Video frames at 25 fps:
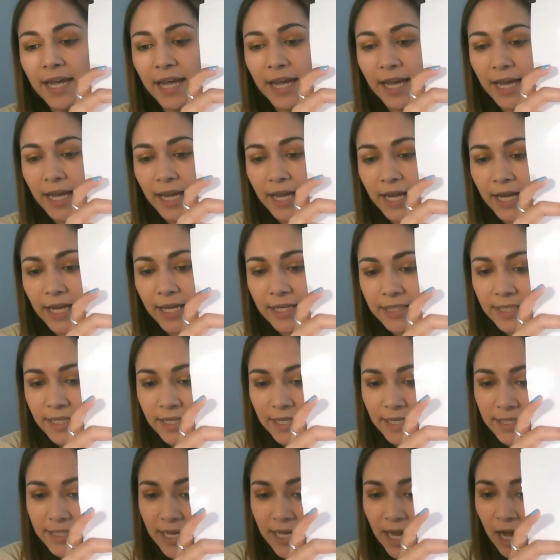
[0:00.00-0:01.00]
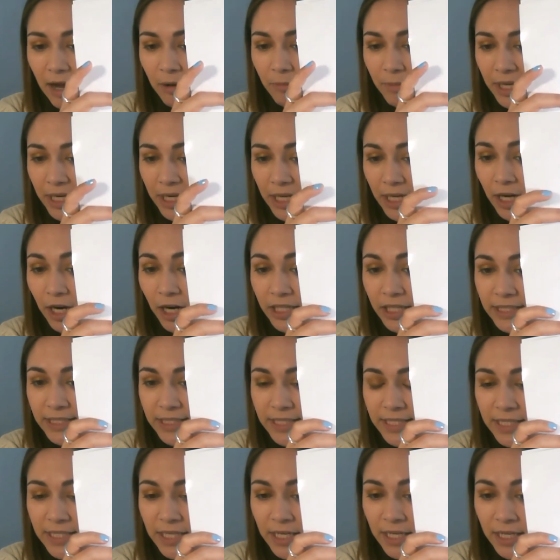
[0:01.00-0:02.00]
and it's how many
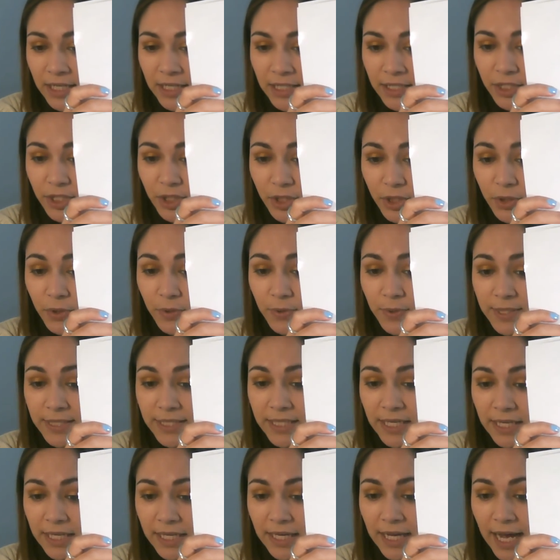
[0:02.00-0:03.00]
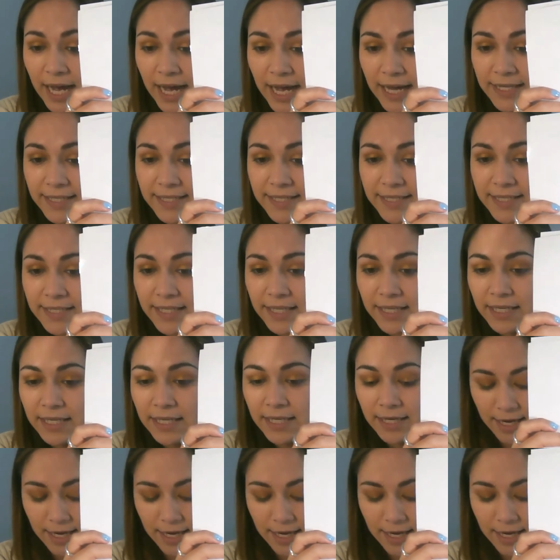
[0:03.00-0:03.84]
hearts do you see, I see,